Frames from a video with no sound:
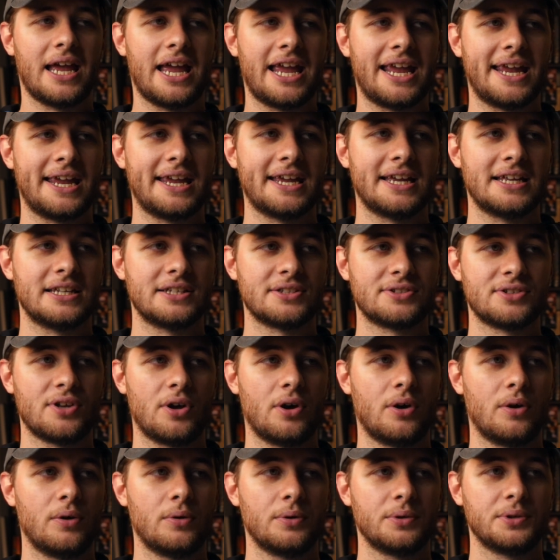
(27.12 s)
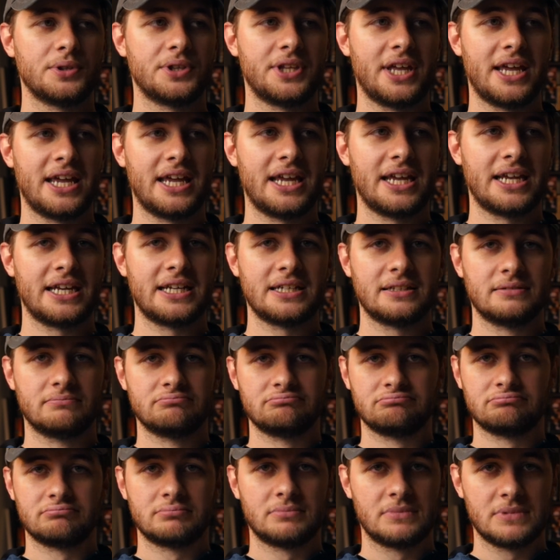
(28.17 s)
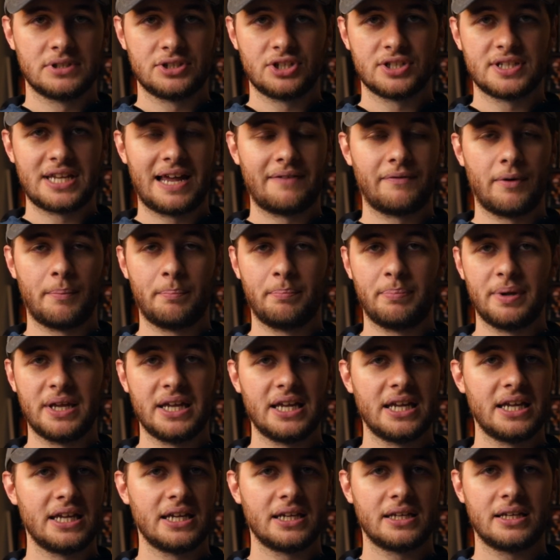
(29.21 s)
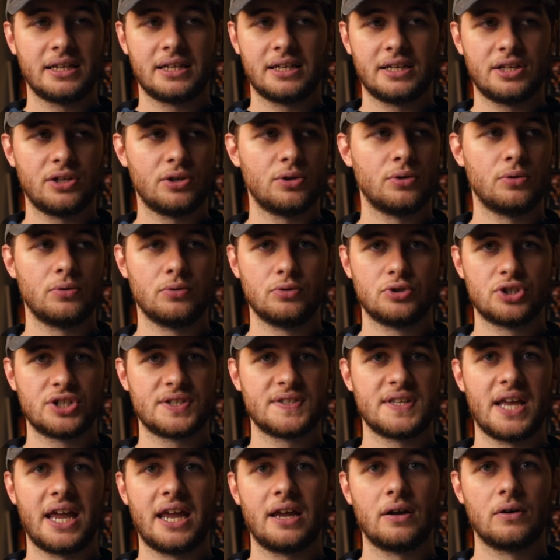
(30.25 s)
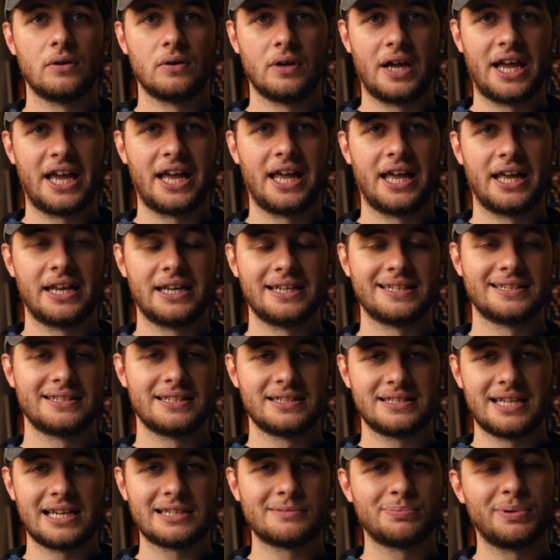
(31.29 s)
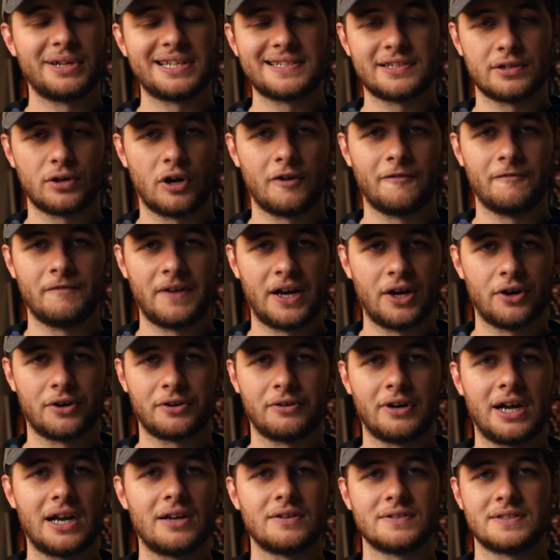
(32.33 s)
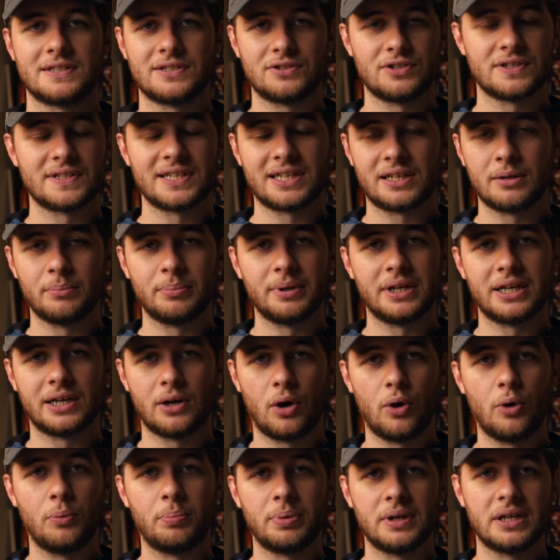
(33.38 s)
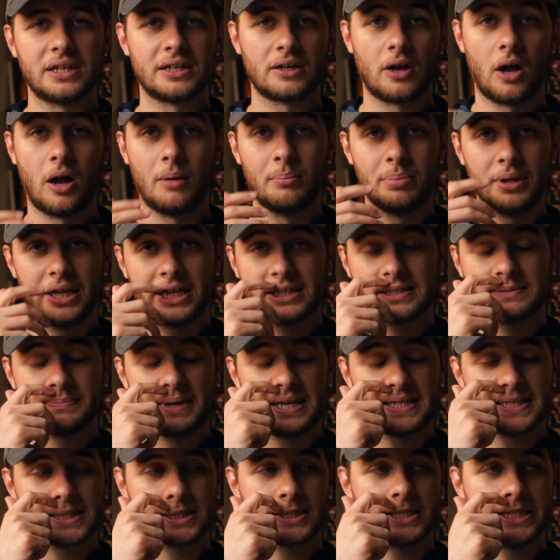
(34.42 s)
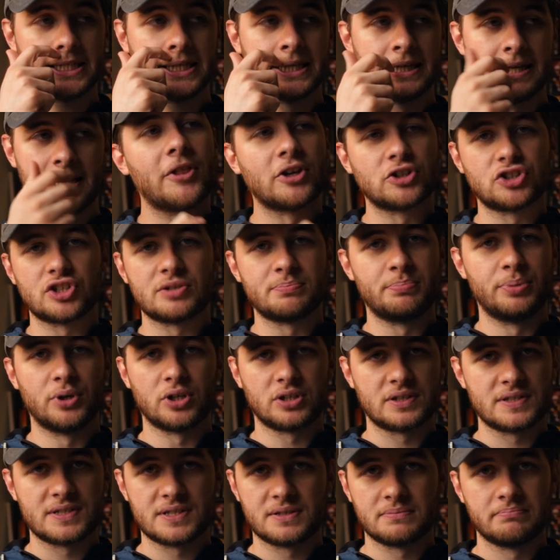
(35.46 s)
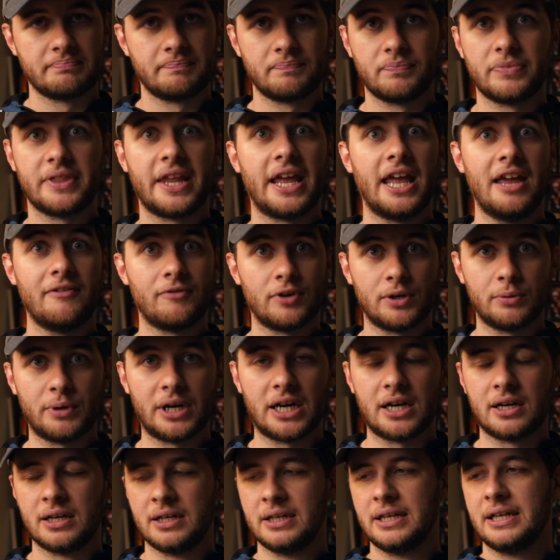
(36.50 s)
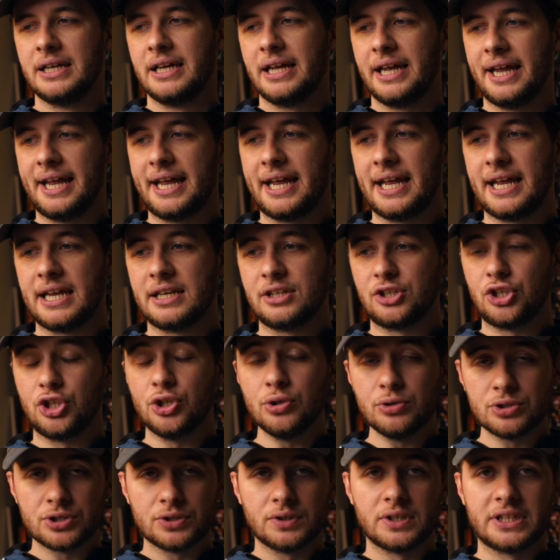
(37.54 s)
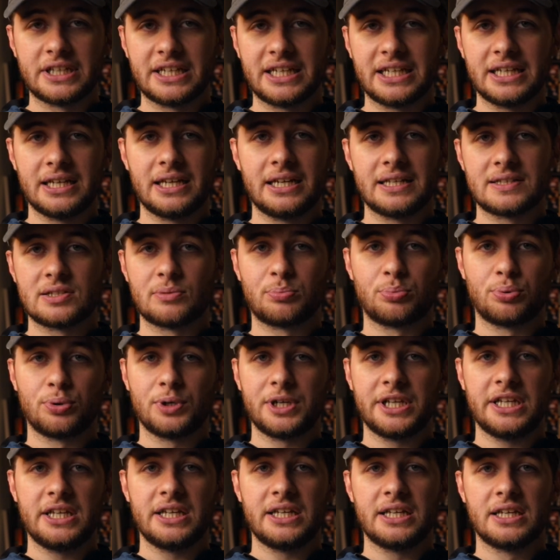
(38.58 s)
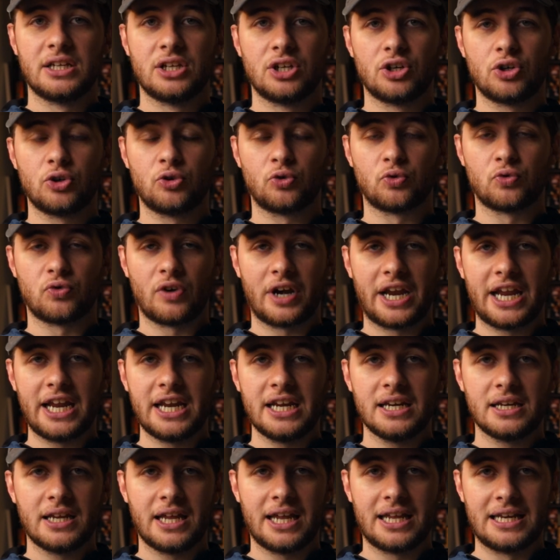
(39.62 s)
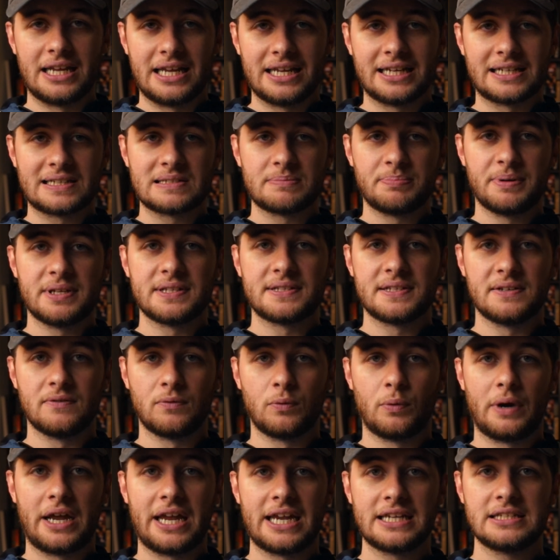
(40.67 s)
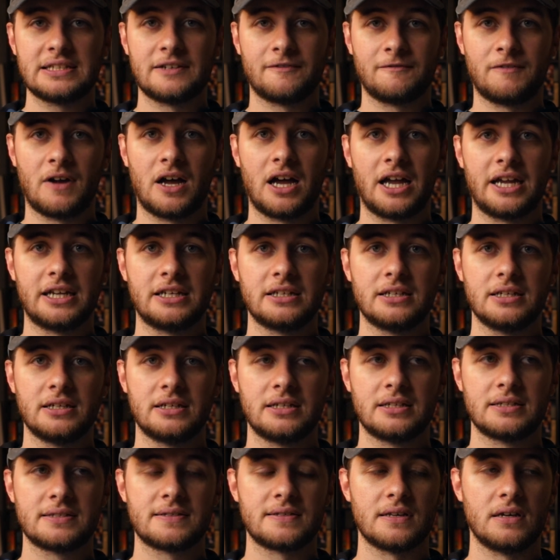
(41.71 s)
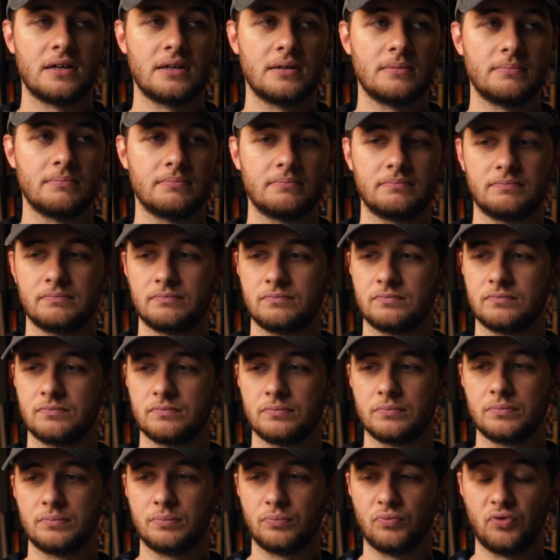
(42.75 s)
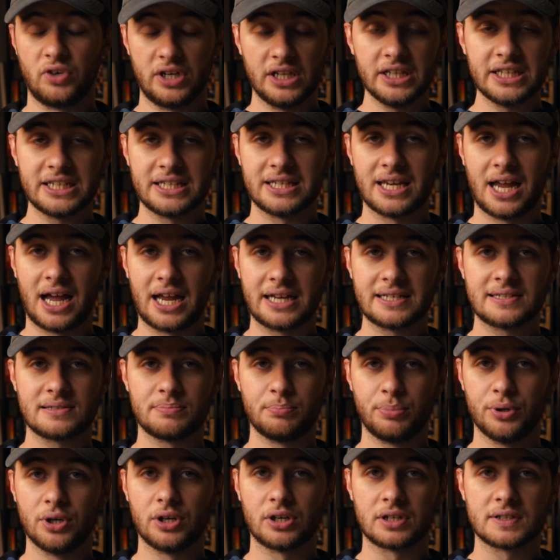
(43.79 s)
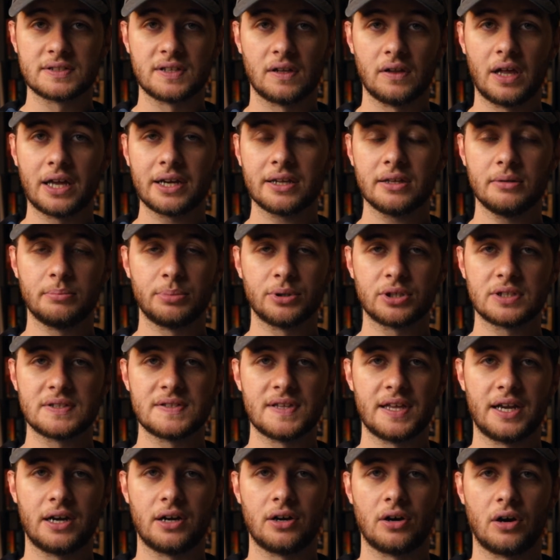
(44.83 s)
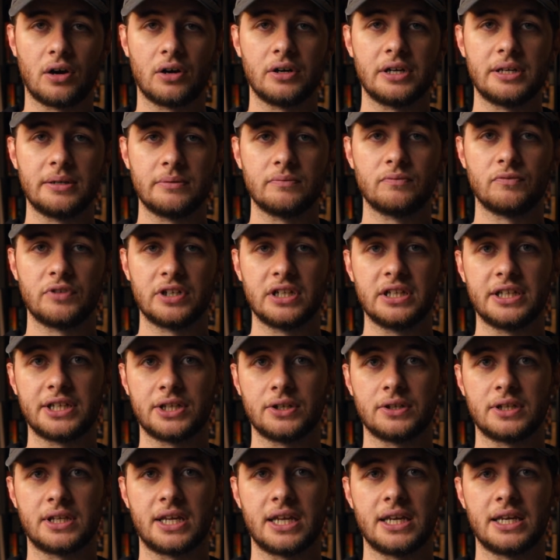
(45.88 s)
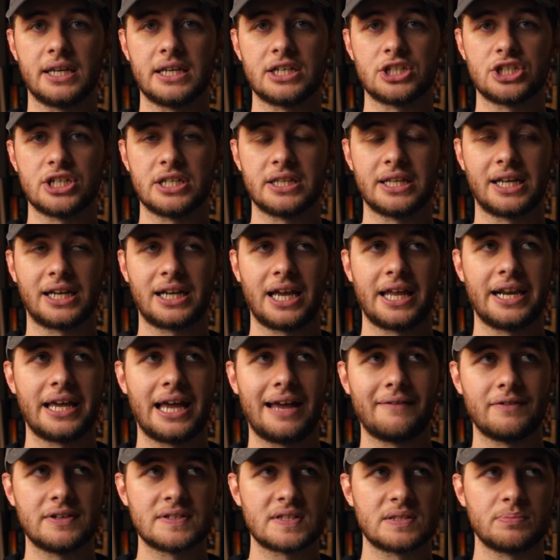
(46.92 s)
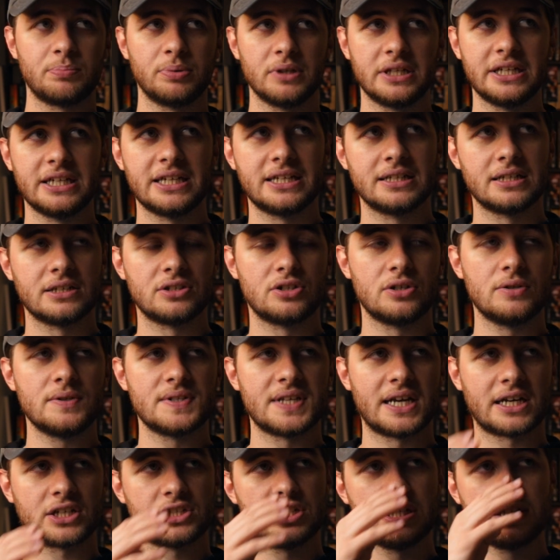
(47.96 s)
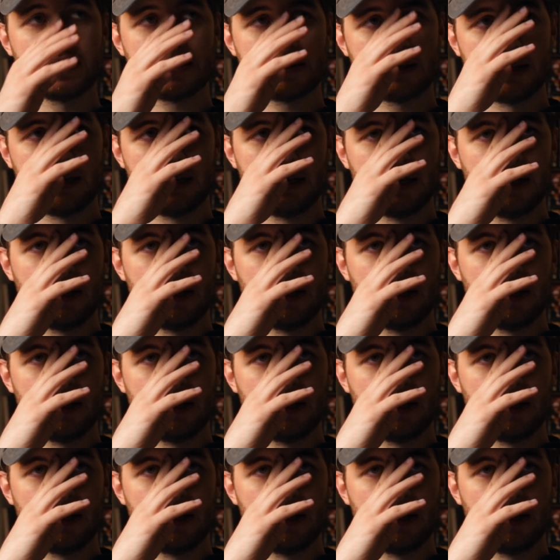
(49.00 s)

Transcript: And so they just have a big, huge sale it takes place at our fairgrounds. It's just like a big open complex basically. And there's just books everywhere. And usually it's a pretty great and inexpensive way to find some really nice books. A lot of the books there are in really good condition. They kind of have it split into two sections.